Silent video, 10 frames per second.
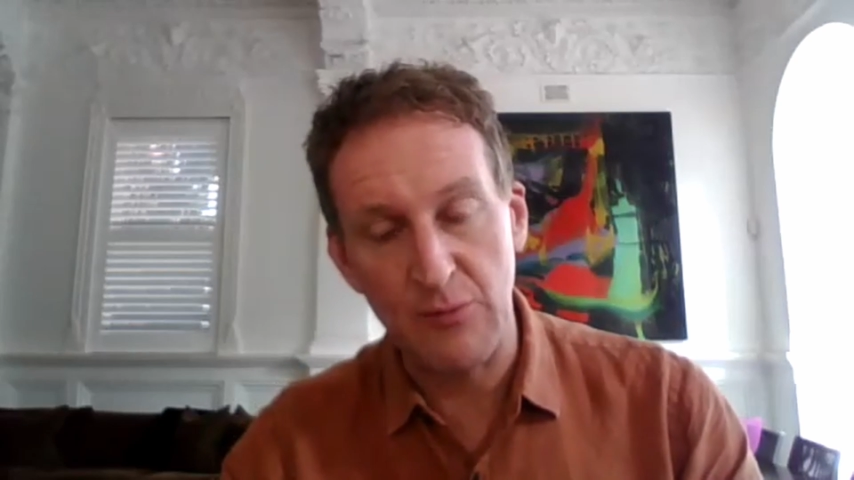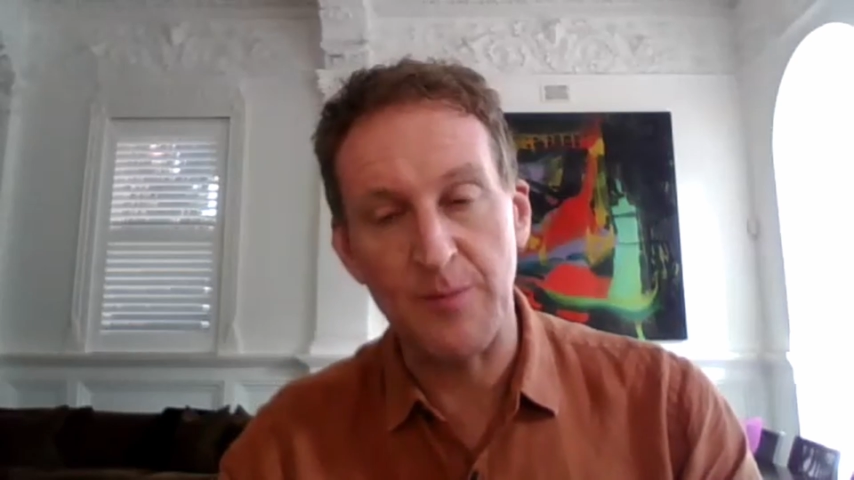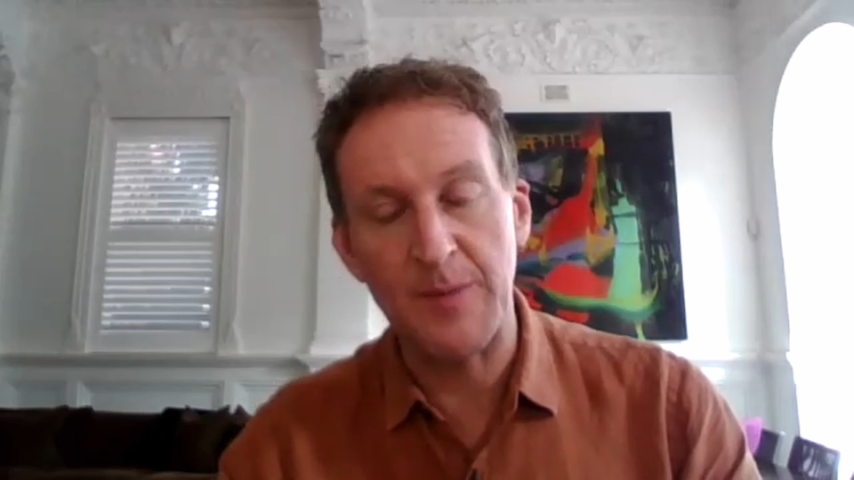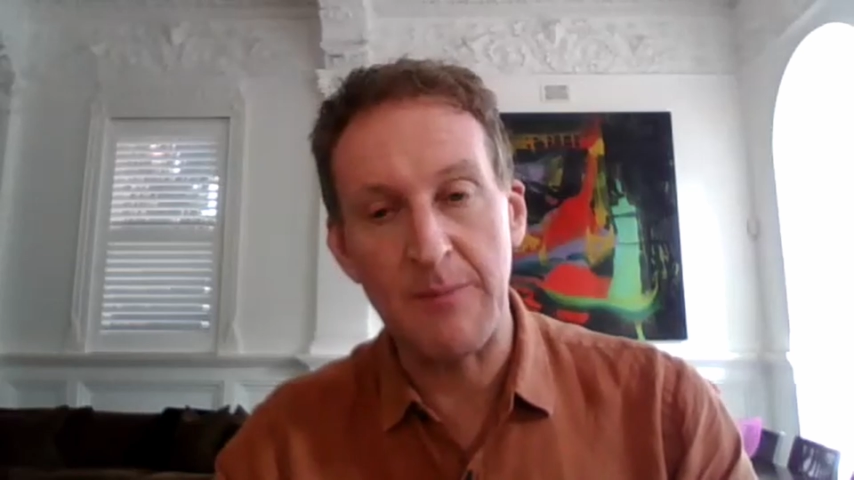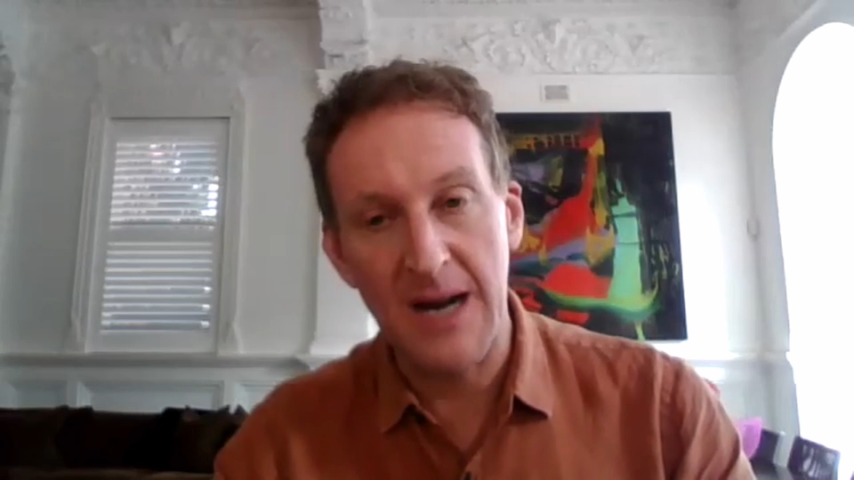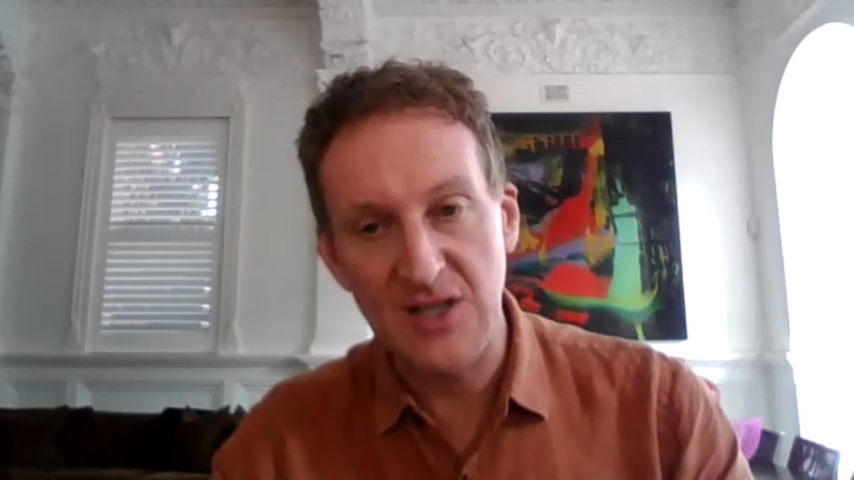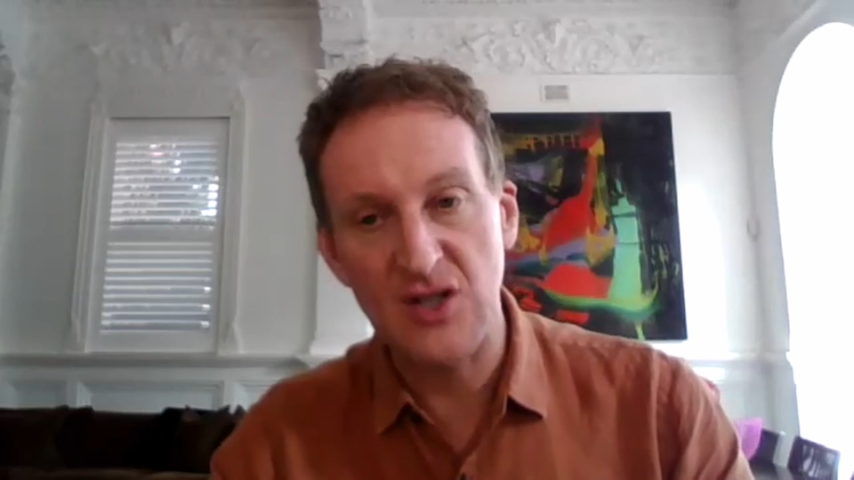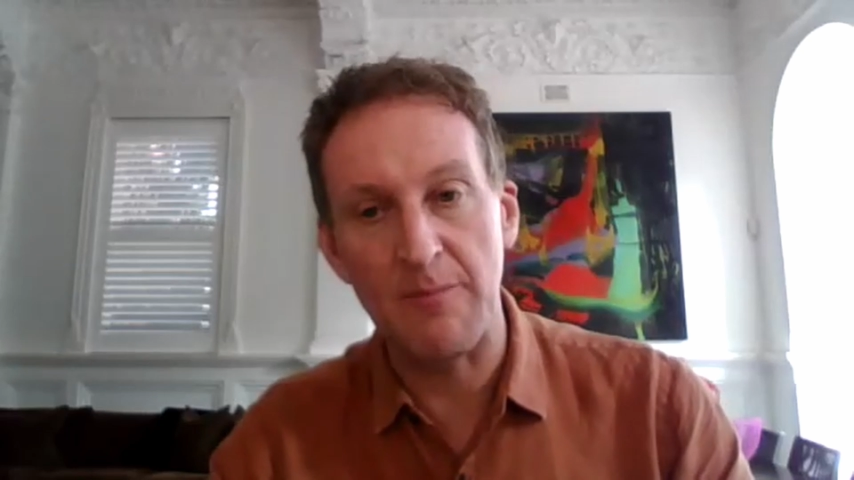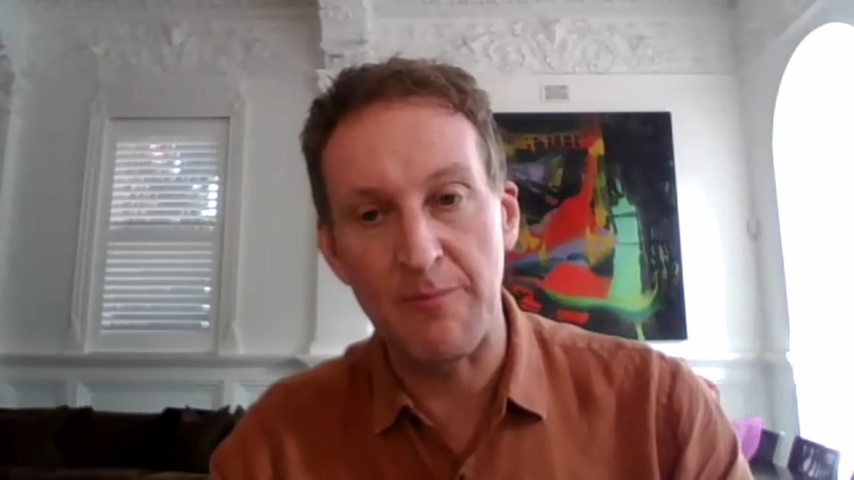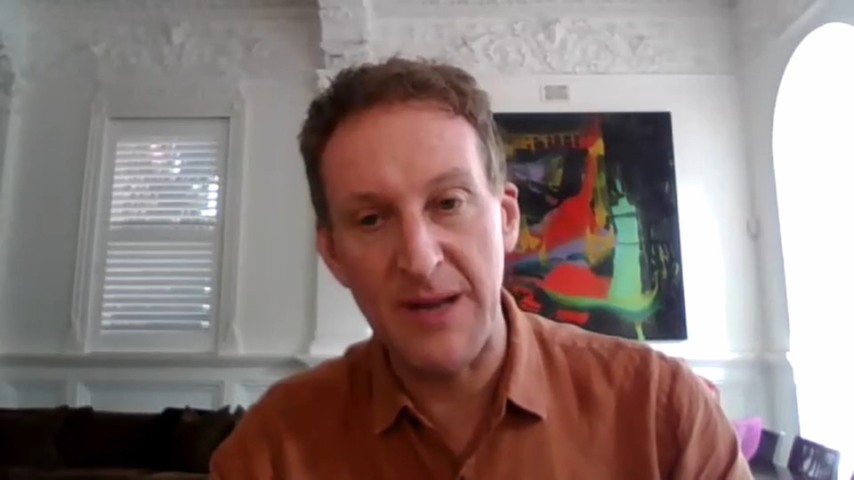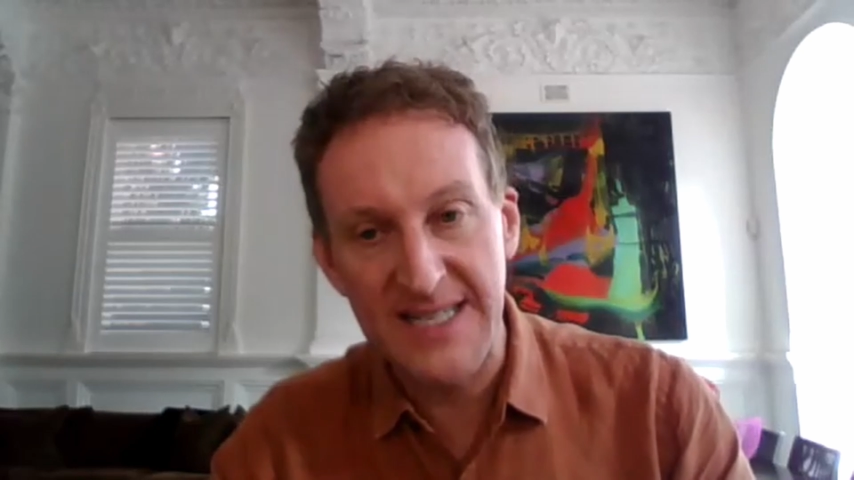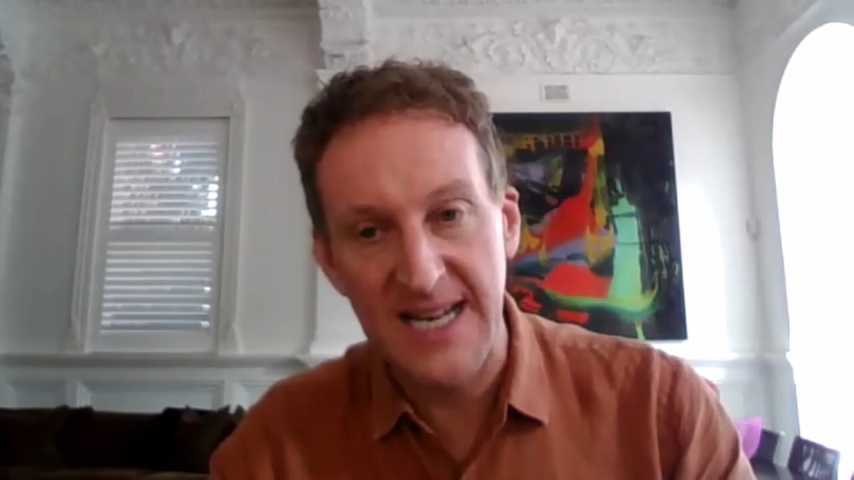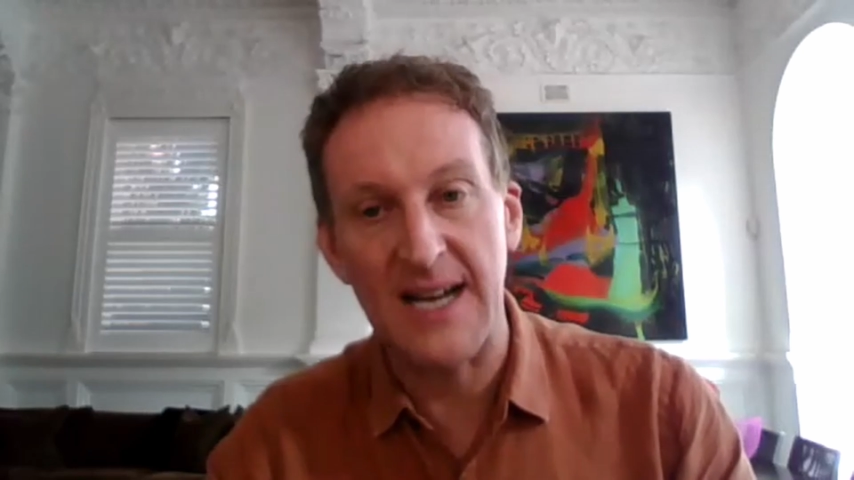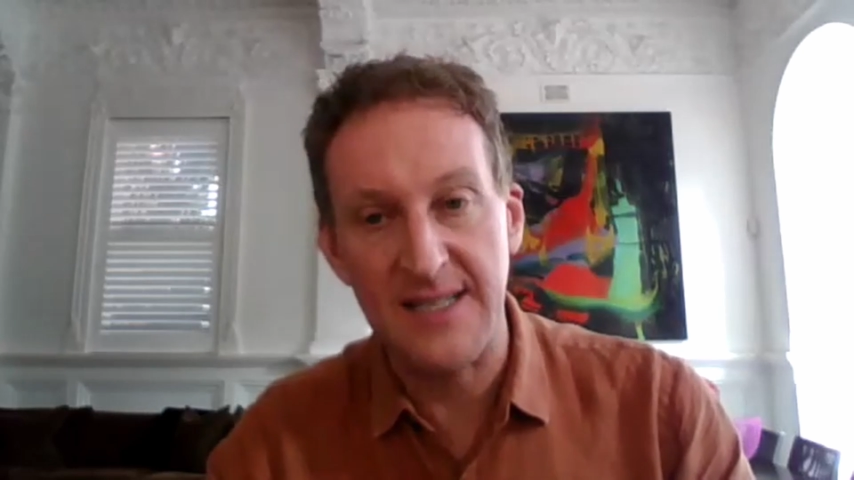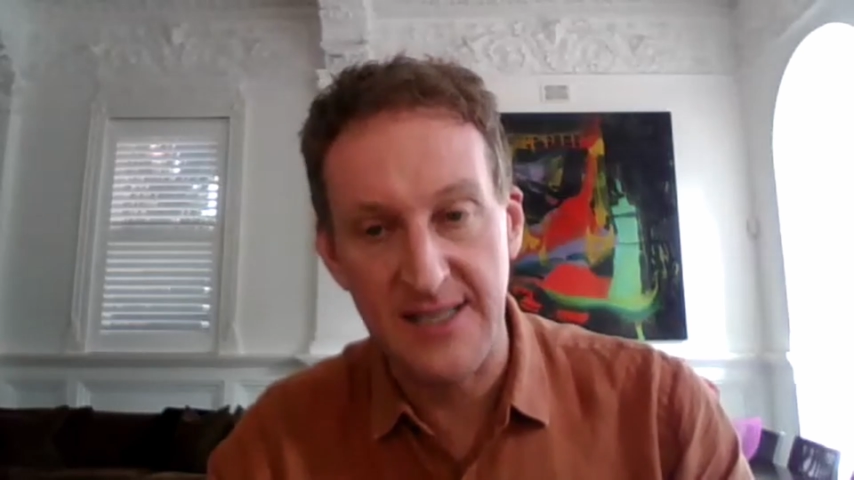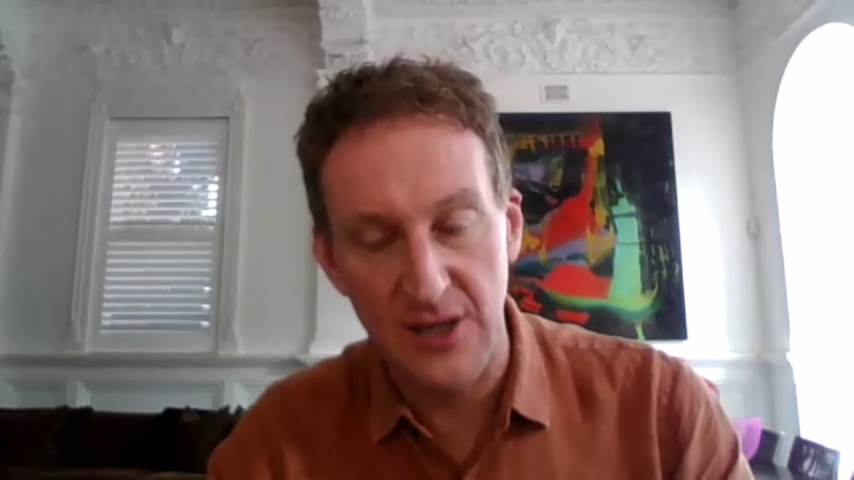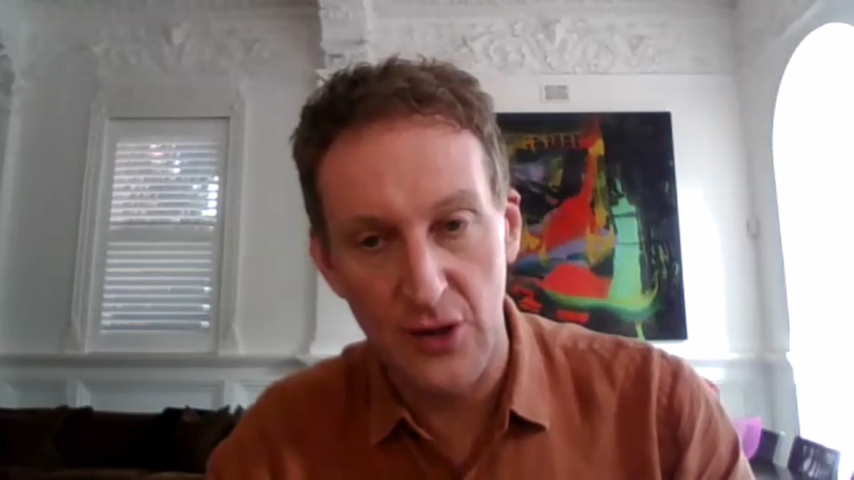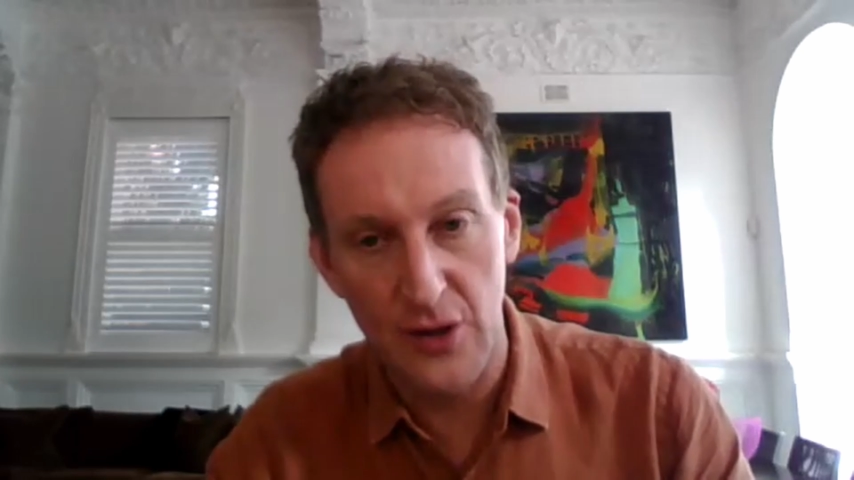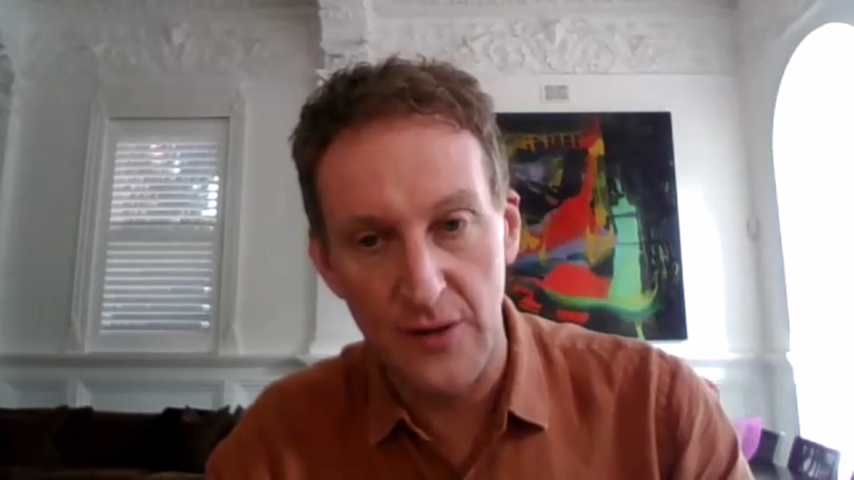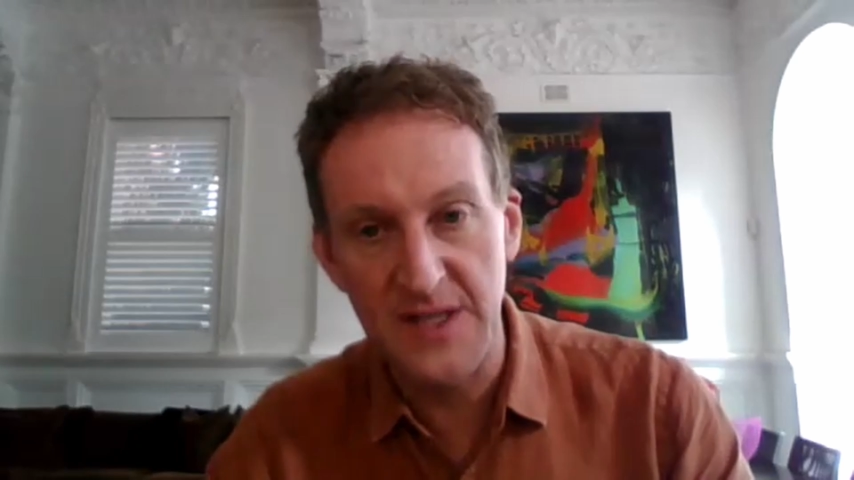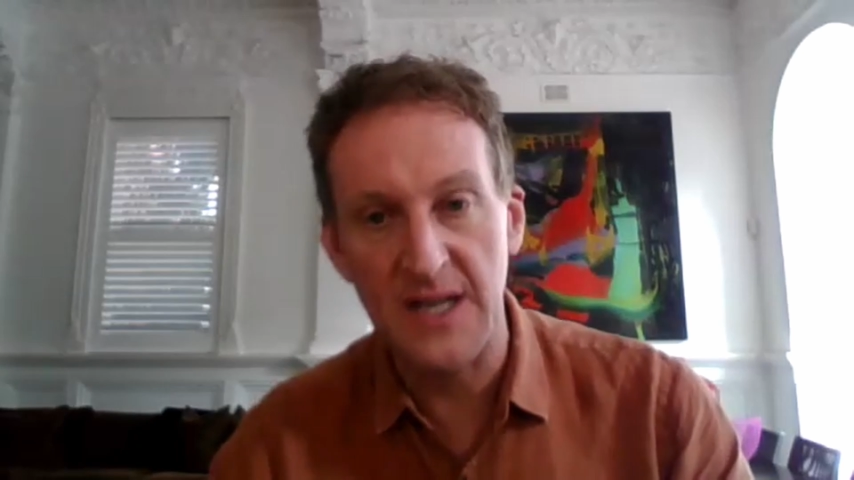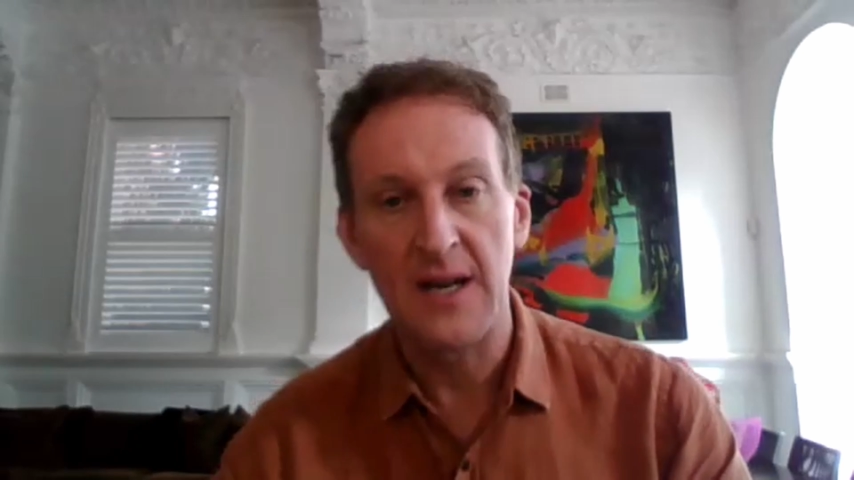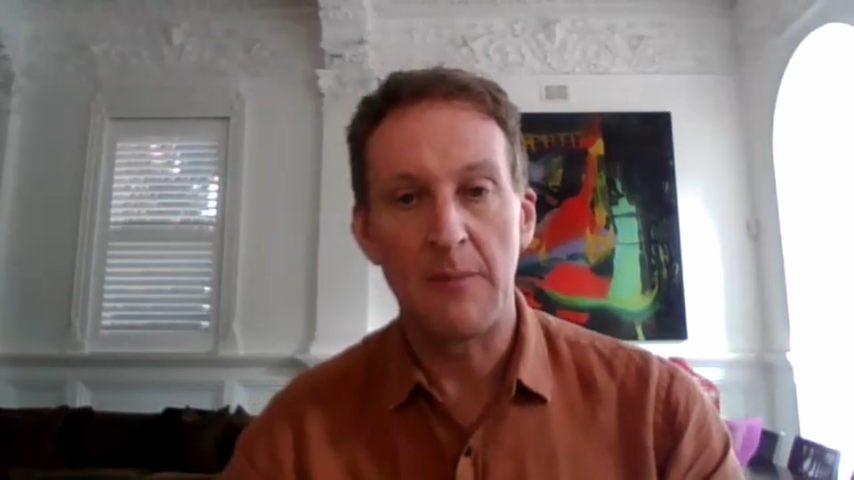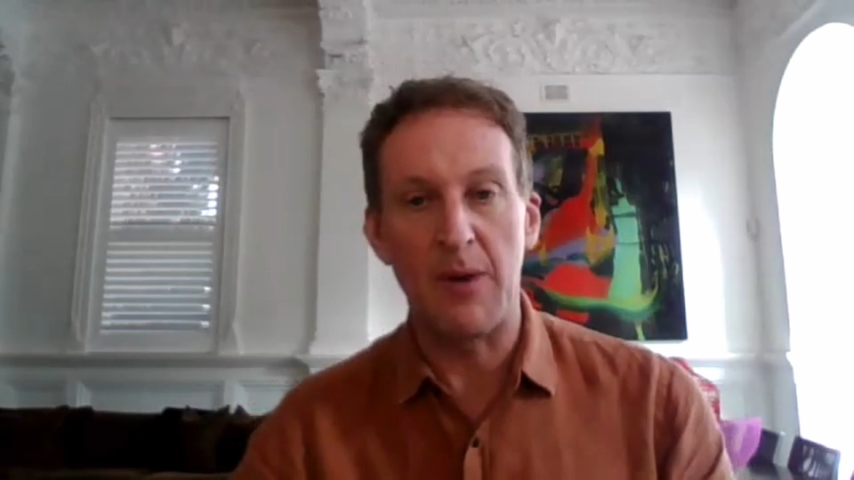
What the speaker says: would be much better served